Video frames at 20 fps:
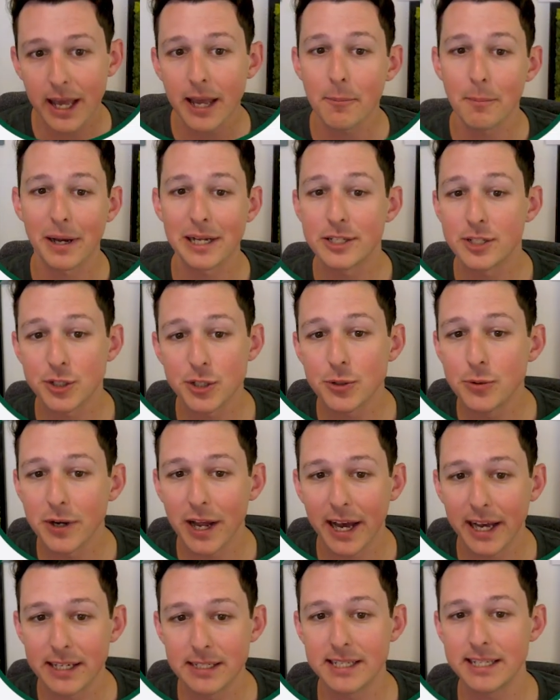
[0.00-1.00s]
hey, my student
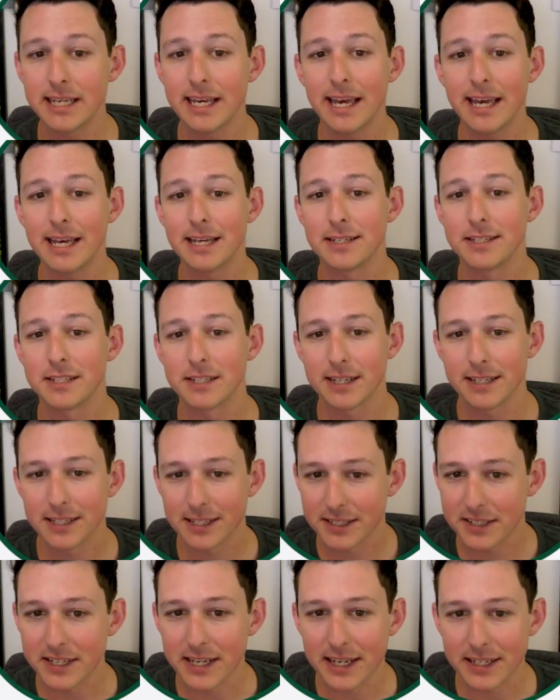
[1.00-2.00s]
I D is
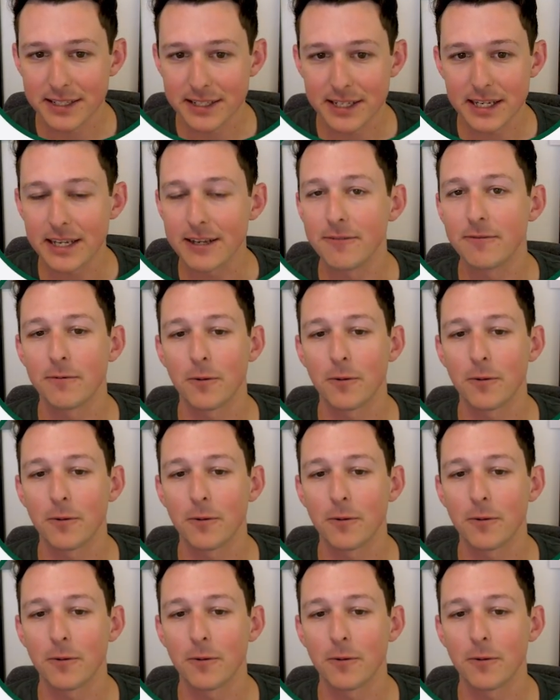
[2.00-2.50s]
C S E